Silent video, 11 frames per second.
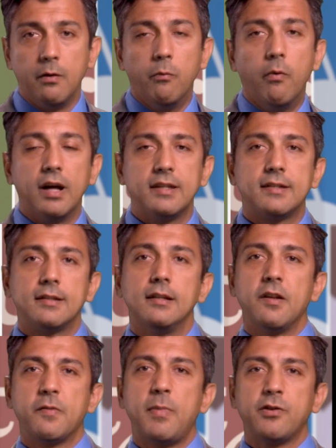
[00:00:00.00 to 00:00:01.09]
what's
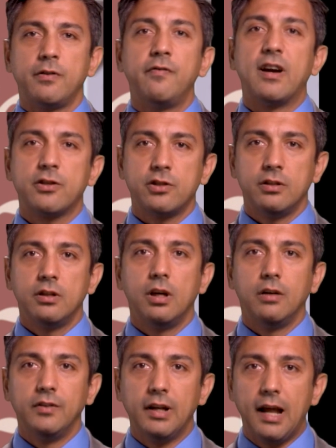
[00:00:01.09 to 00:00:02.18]
the special function
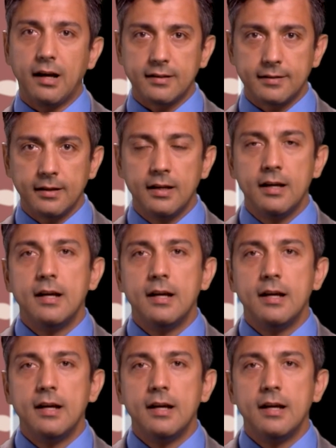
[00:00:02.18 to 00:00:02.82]
of the lungs.